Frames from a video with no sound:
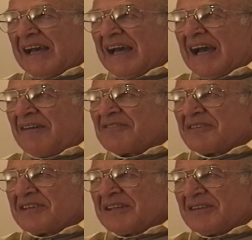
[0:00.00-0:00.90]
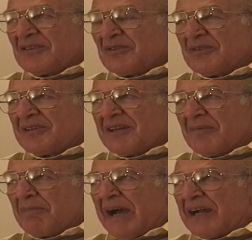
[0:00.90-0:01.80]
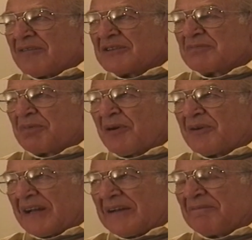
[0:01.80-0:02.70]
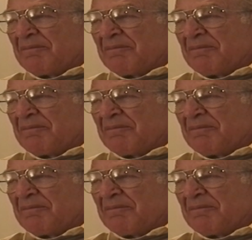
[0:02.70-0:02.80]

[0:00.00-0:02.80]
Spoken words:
After their back was broken,